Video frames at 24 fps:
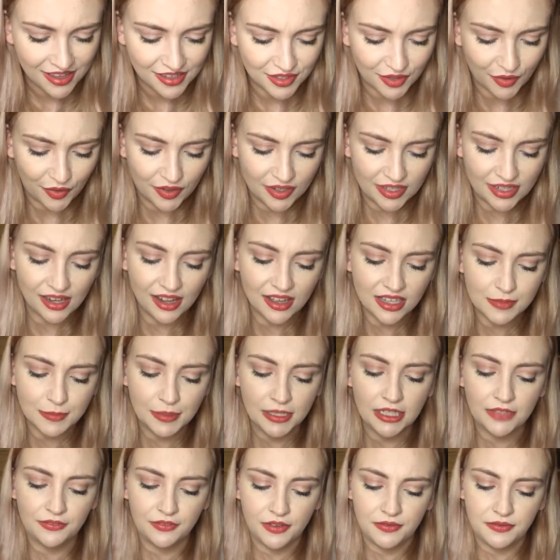So the Deluxe
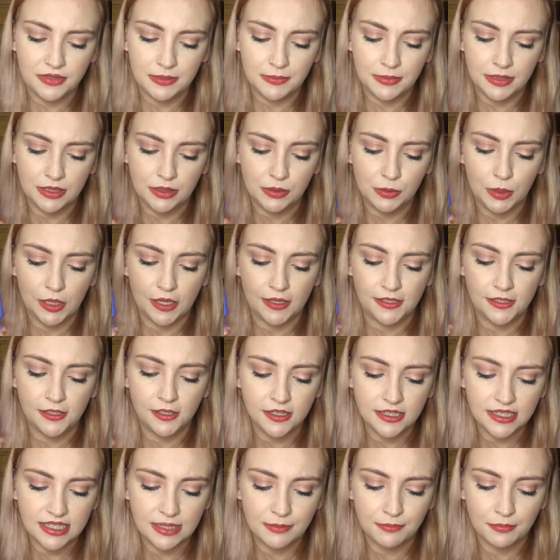Mini is 50ml, worth
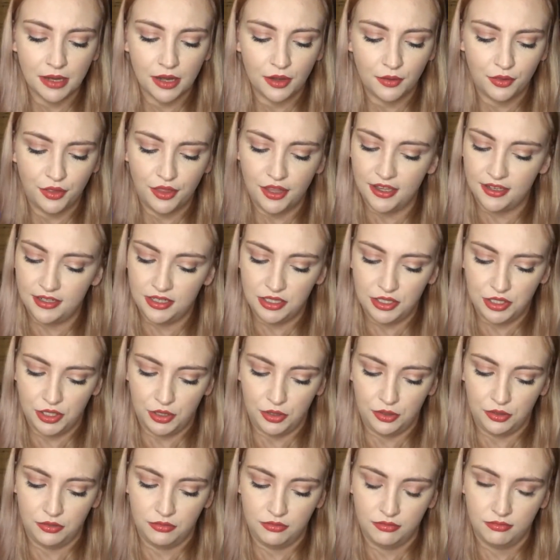
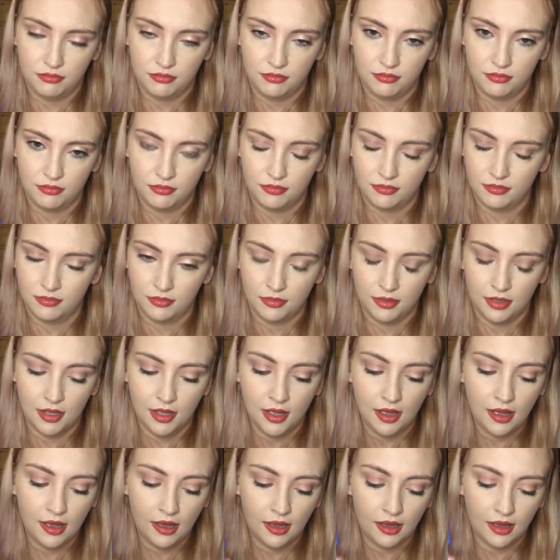£19.32,
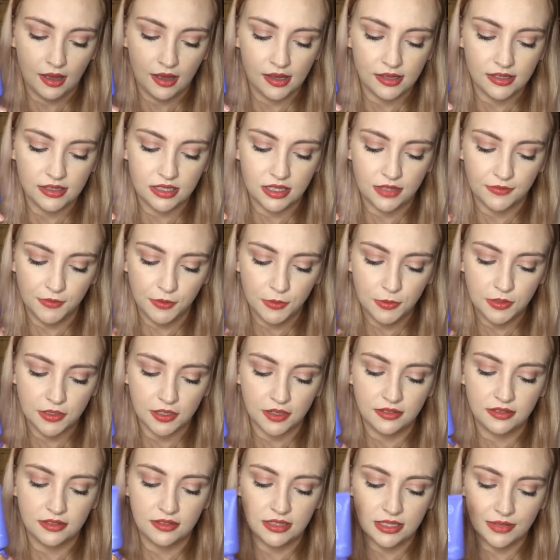and the full
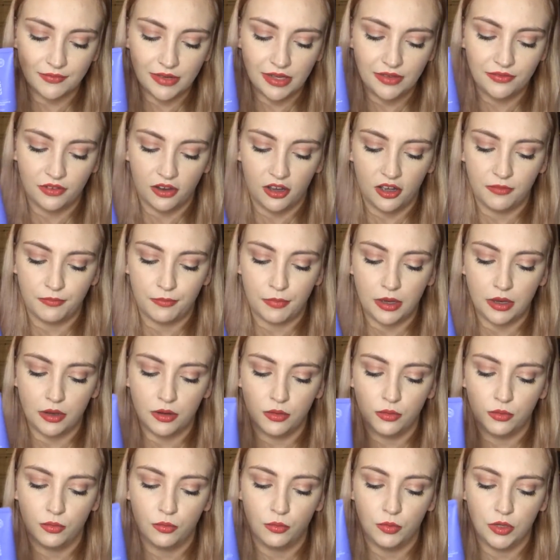size is
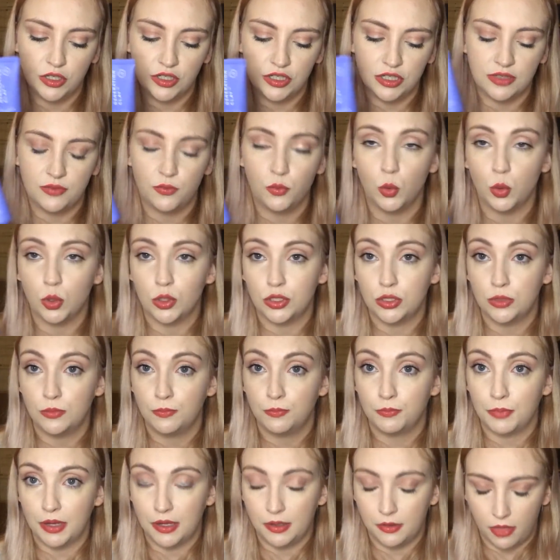75ml, which is
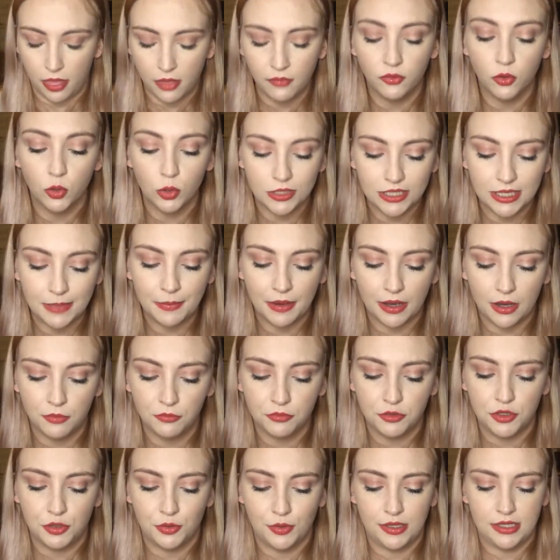
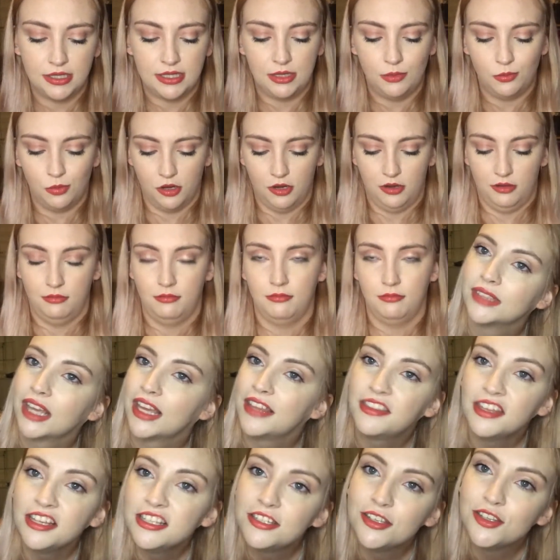£40.21.
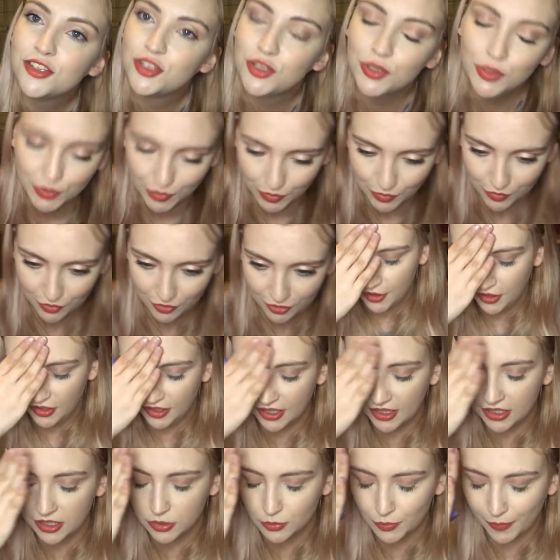This is huge. You
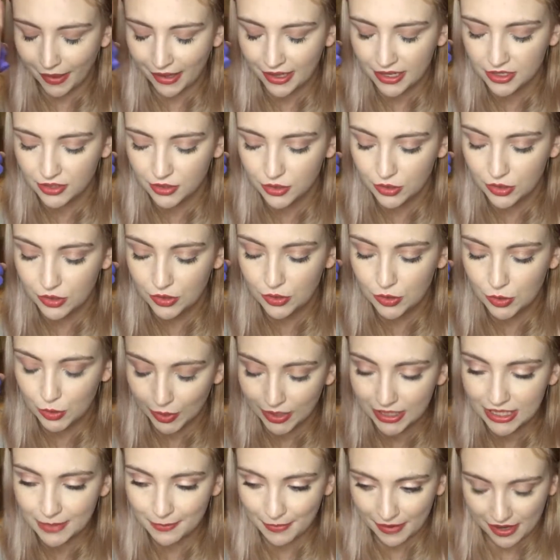get paying
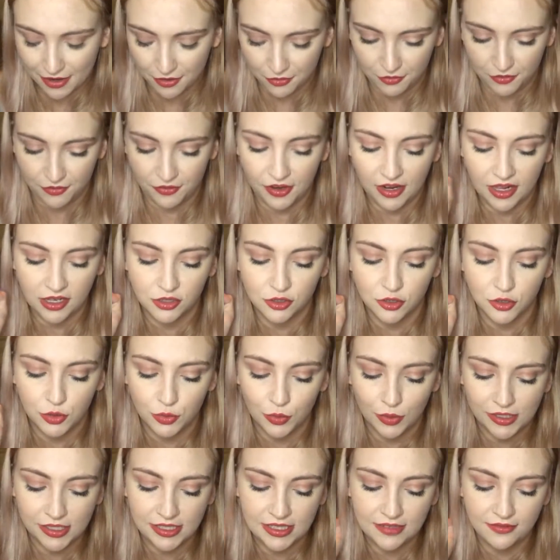£20 for an extra
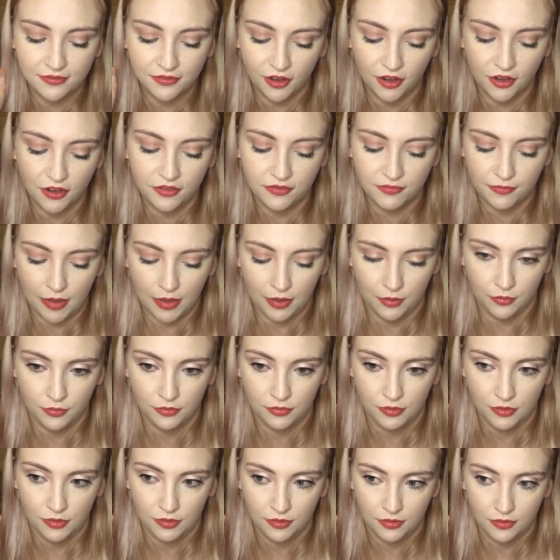25ml.
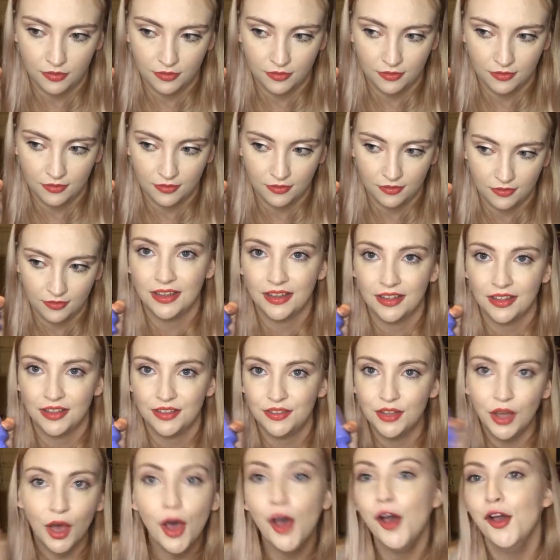
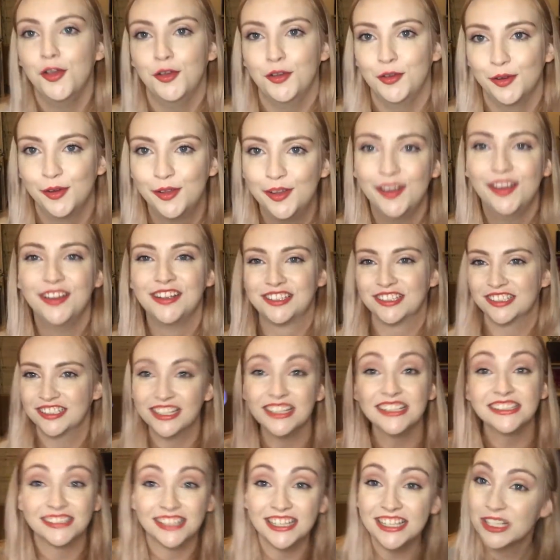No, just
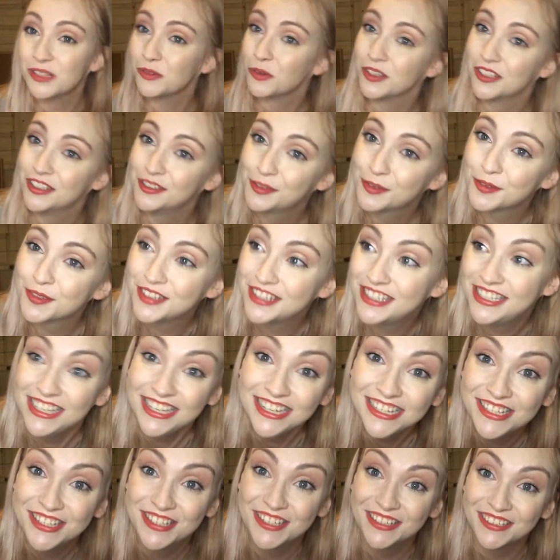get this one. This was
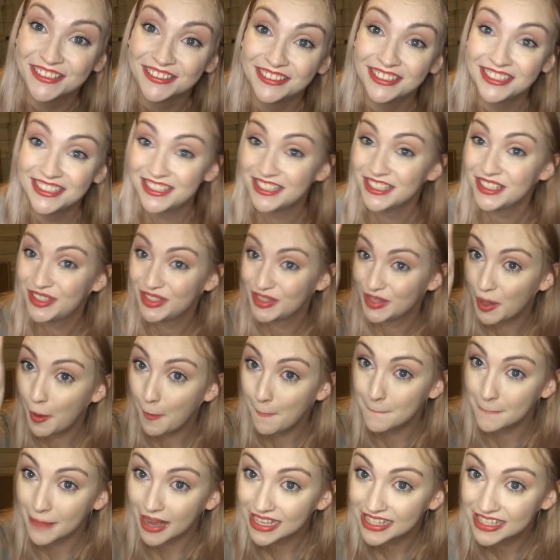decent. This is
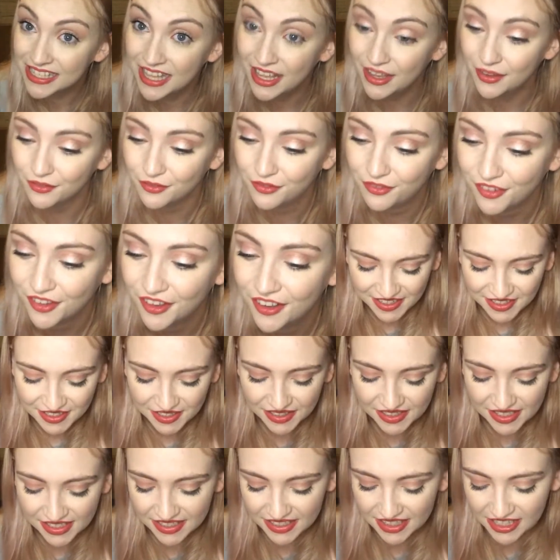massive. So it
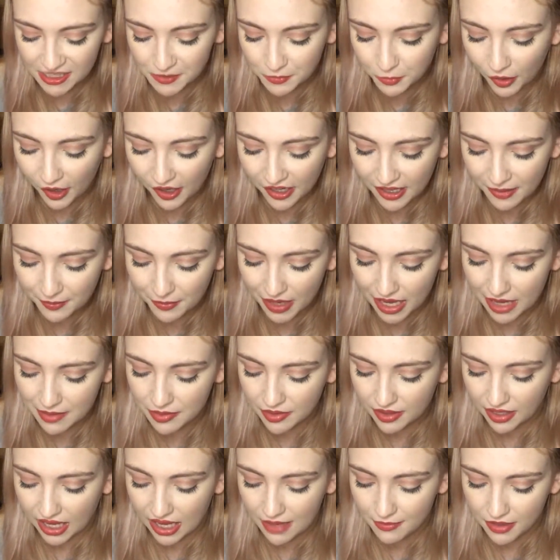says this brightening
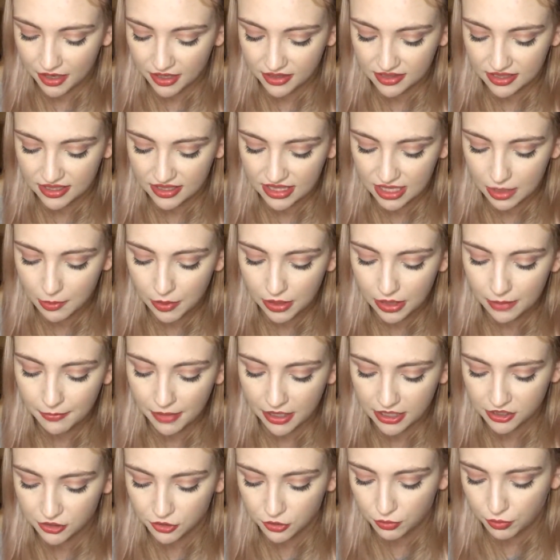purple clay mask has seemingly
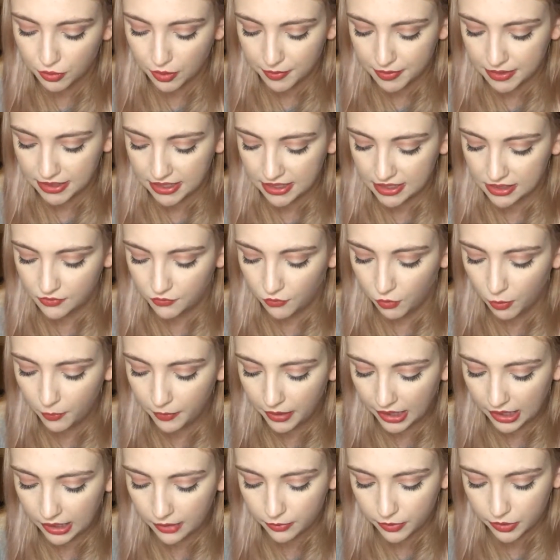magical properties,
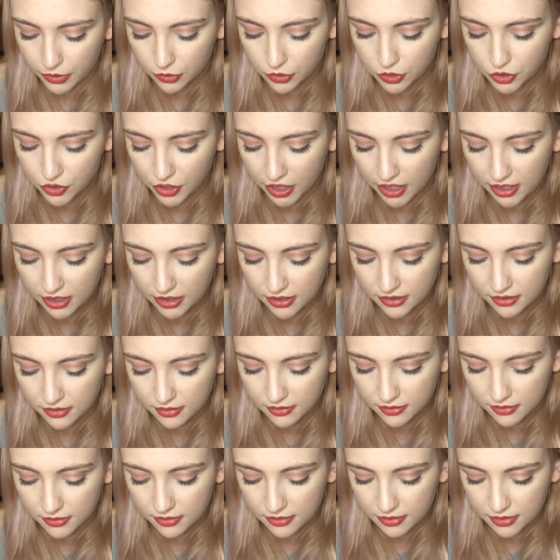formulated with
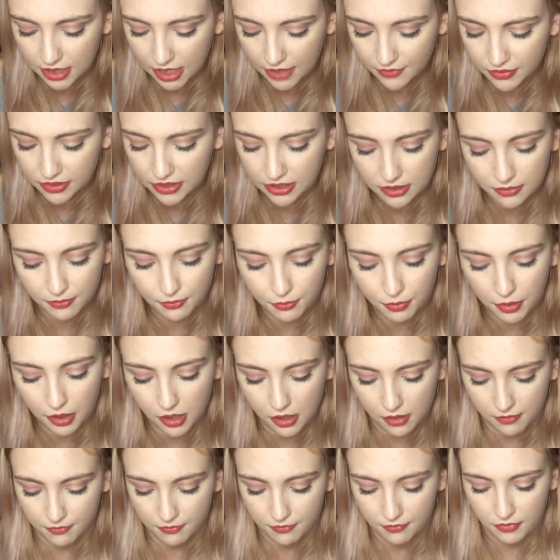Australian Davidson
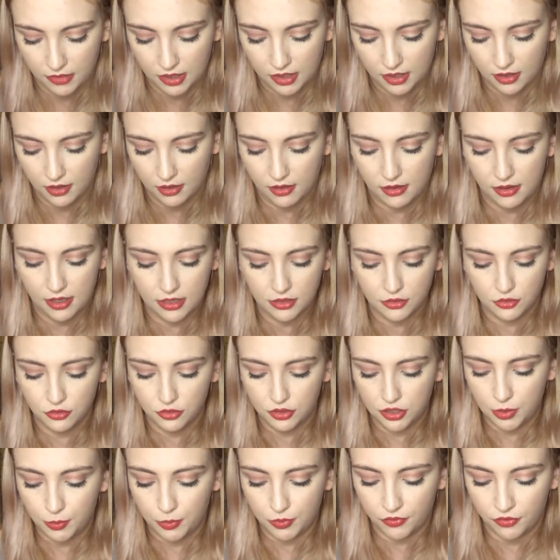plum, a natural
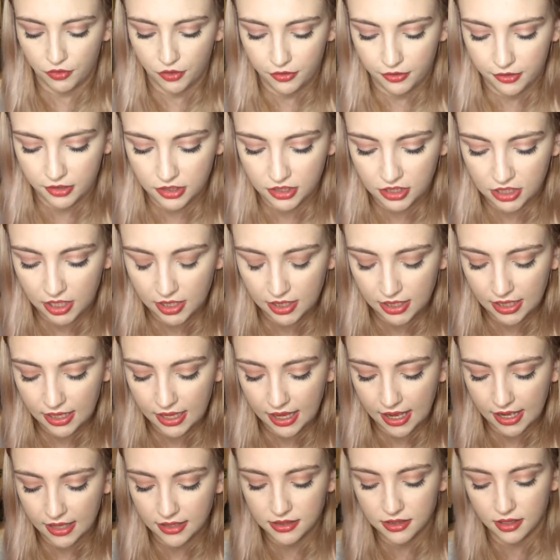superfruit that gently
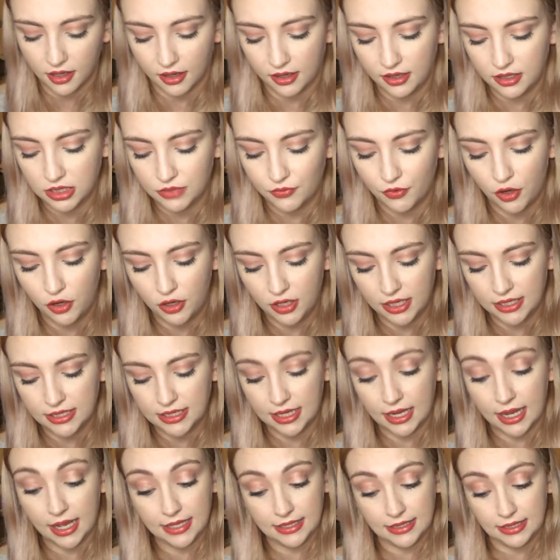acts like an
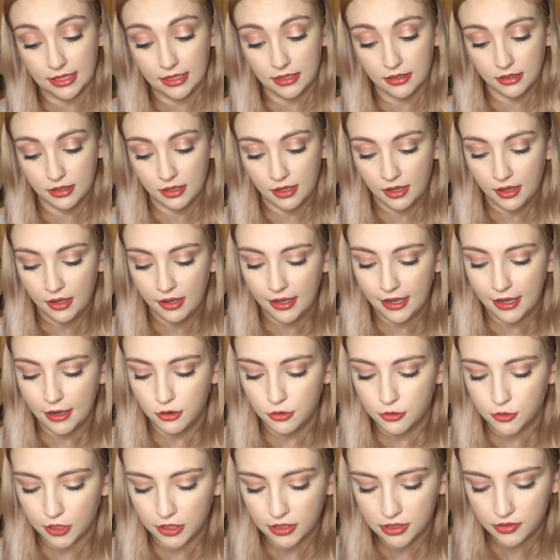exfoliating acid. It
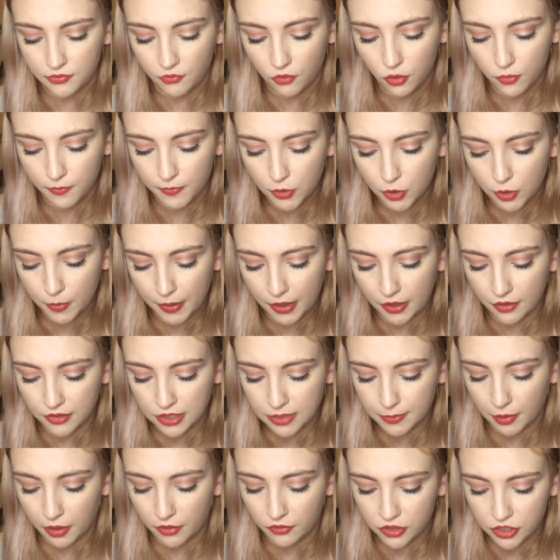will transform your
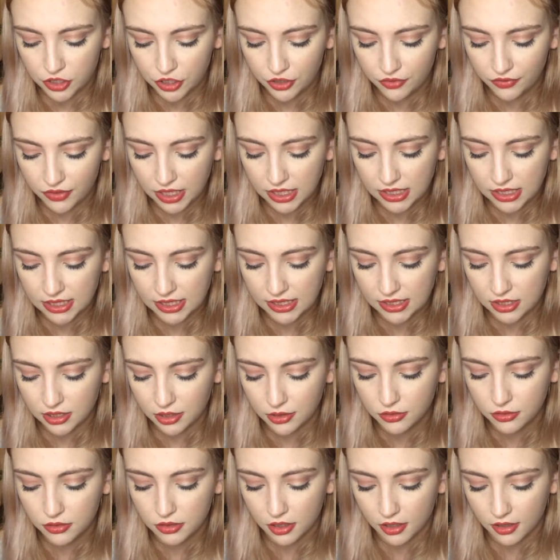appearance by rejuvenating
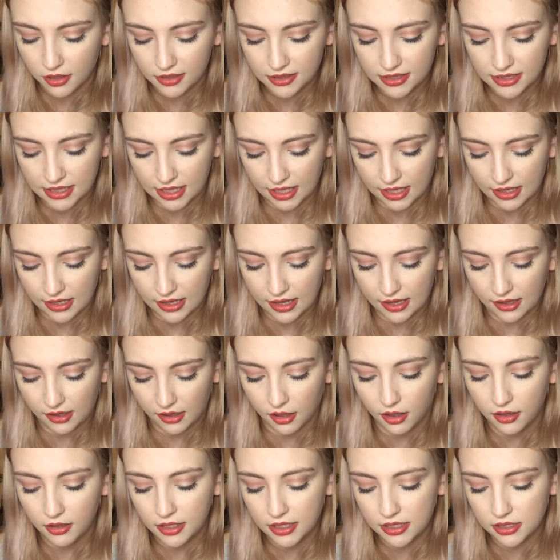dull, tired skin and
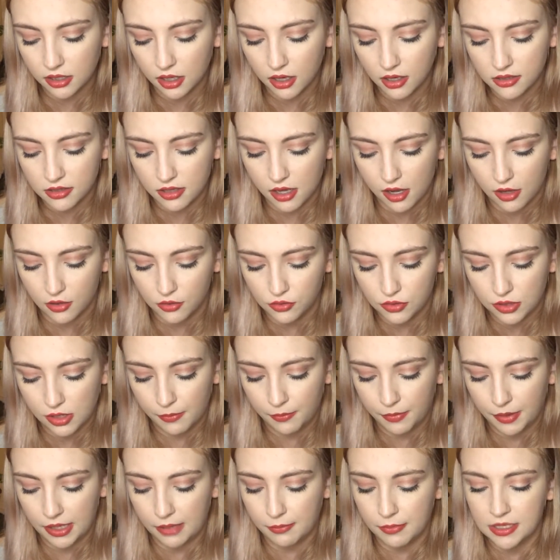lightening dark circles
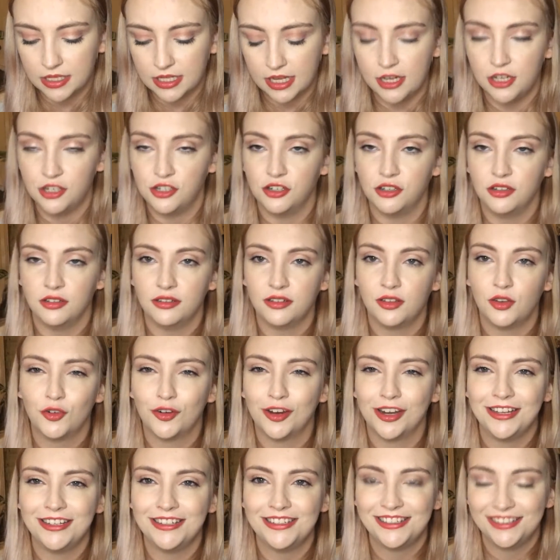and pigmentation.
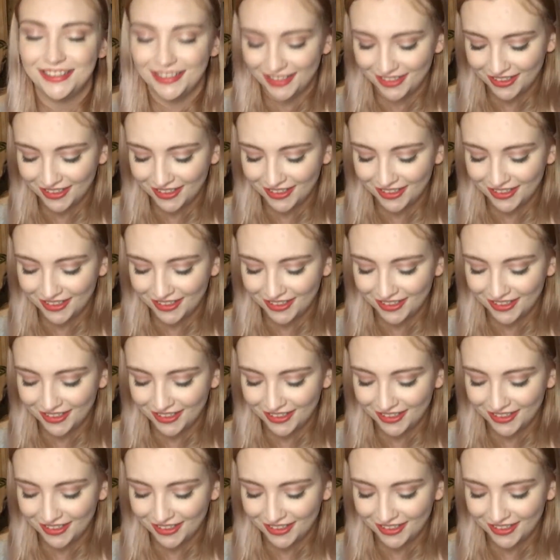Great.